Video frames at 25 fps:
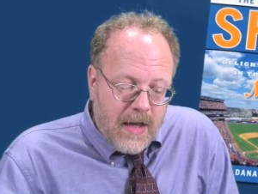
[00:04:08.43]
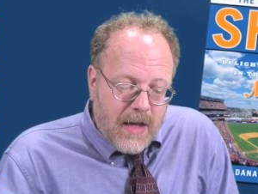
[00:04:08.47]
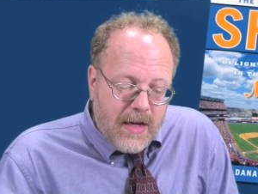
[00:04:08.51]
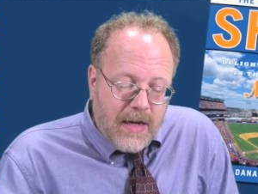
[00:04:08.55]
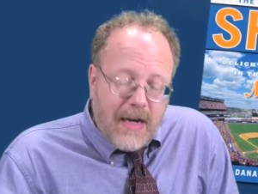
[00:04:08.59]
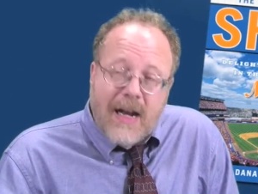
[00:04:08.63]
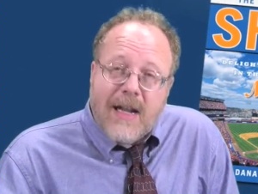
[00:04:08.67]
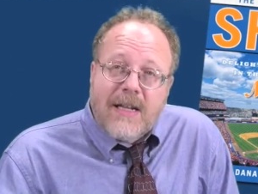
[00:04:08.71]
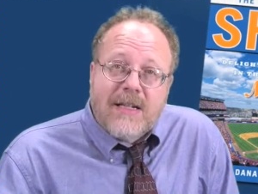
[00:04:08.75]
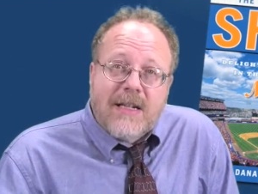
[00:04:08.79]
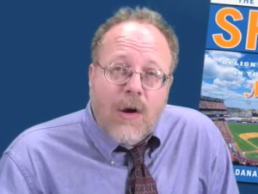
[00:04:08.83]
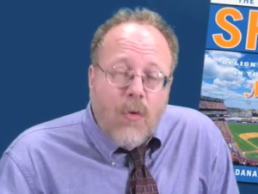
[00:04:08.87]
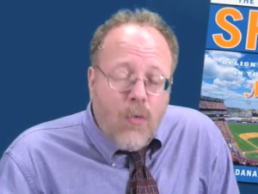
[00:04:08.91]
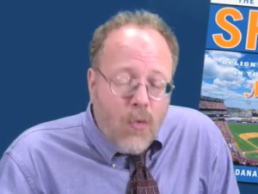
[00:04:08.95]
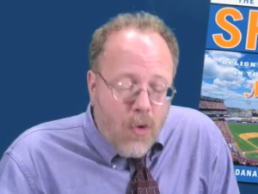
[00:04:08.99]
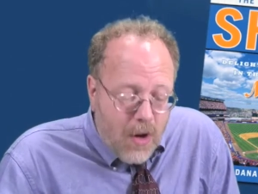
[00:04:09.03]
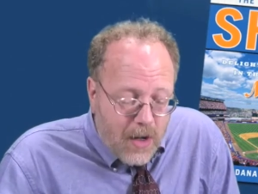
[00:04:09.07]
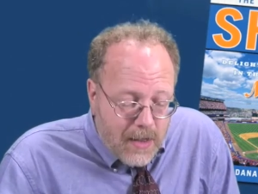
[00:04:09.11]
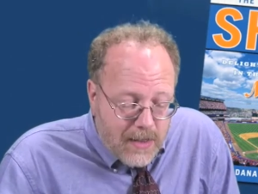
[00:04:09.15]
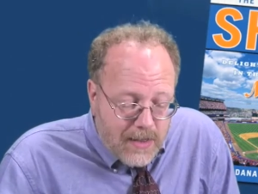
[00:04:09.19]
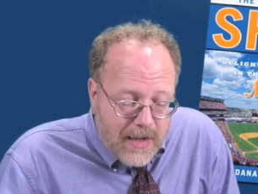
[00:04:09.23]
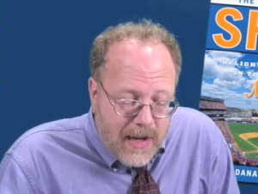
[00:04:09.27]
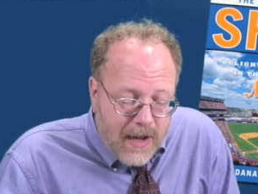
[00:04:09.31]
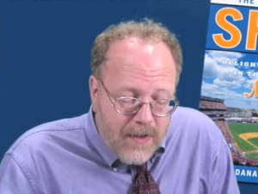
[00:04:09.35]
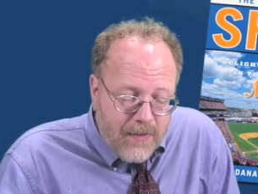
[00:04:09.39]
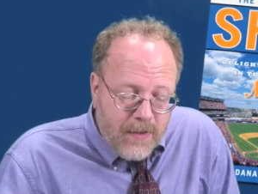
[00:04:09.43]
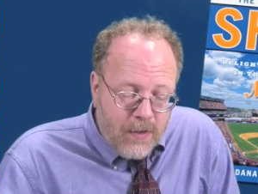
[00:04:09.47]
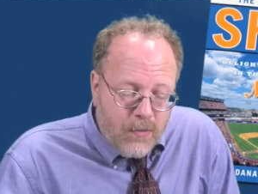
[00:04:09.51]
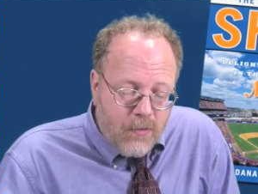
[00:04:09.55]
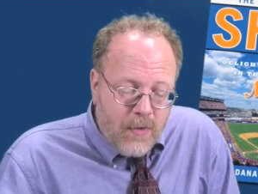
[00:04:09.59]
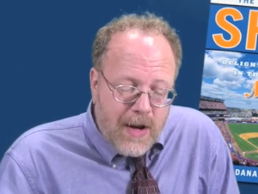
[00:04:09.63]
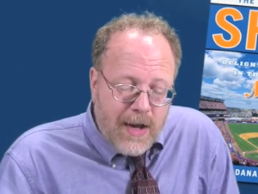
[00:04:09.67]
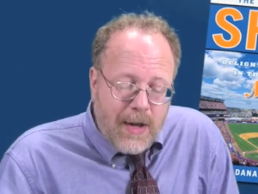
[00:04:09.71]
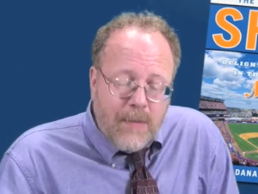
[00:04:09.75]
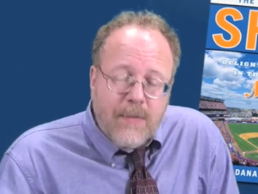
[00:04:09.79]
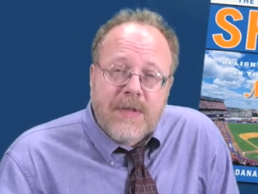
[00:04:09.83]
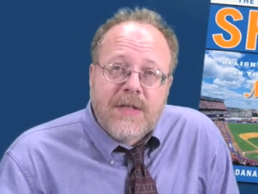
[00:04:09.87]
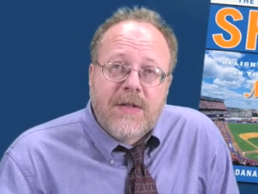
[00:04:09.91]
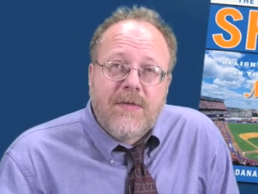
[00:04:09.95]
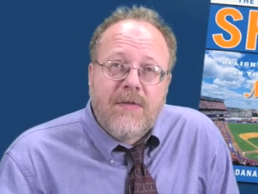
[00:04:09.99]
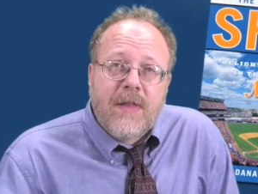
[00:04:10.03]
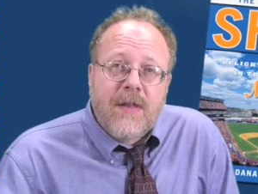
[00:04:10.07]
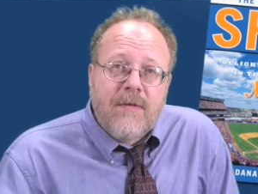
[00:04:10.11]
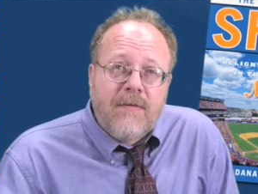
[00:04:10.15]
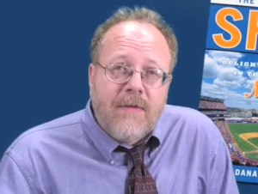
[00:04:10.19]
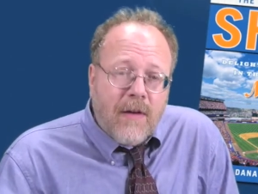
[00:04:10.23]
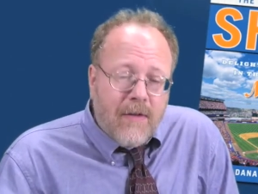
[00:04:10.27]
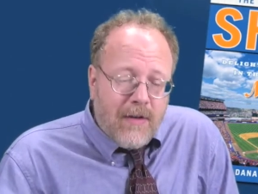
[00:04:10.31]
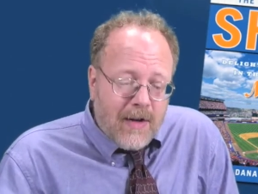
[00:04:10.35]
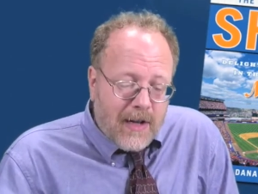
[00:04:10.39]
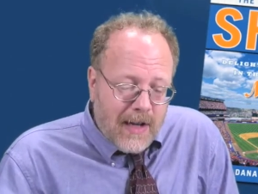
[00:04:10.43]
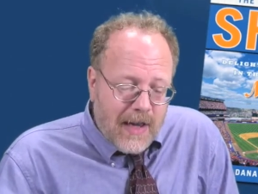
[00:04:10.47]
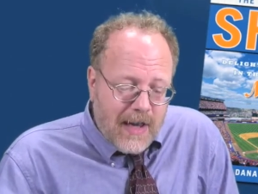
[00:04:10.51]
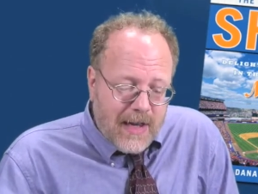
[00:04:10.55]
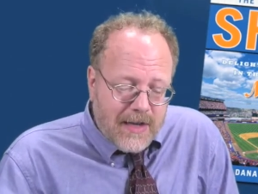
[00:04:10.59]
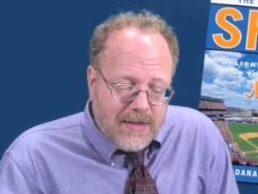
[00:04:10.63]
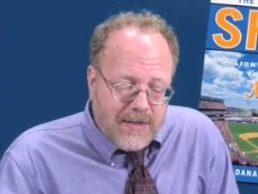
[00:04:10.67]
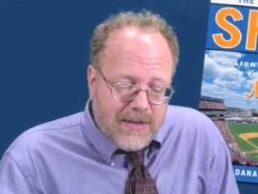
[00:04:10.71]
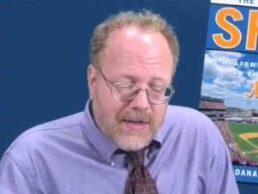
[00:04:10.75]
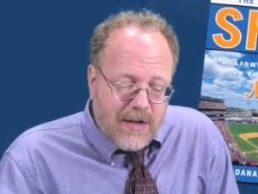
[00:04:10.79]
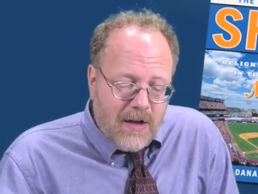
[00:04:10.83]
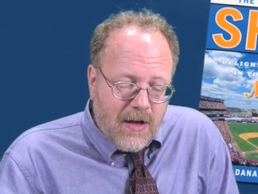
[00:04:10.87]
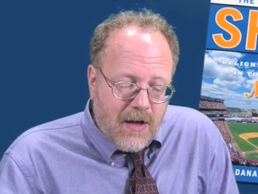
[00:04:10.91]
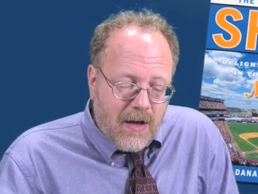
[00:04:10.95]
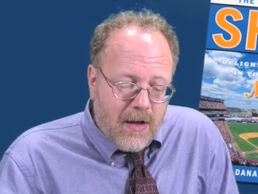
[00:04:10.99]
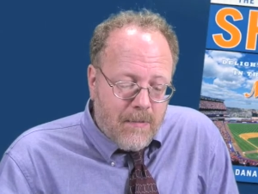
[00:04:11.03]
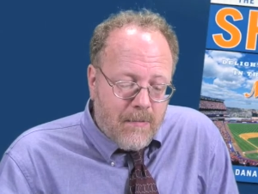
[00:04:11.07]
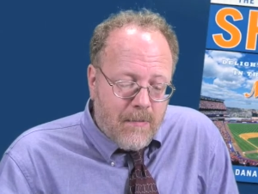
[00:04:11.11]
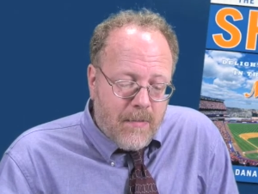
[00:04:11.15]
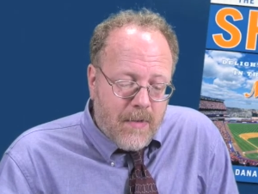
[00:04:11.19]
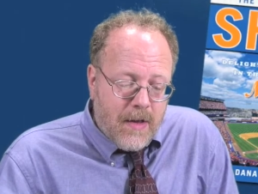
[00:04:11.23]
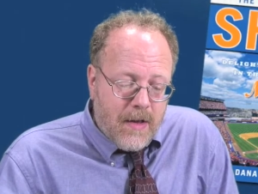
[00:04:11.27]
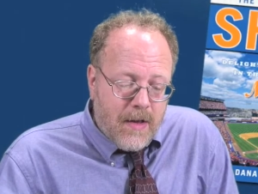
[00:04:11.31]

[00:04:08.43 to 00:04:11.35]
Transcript: Yet as I walked down the ramps for the very last time,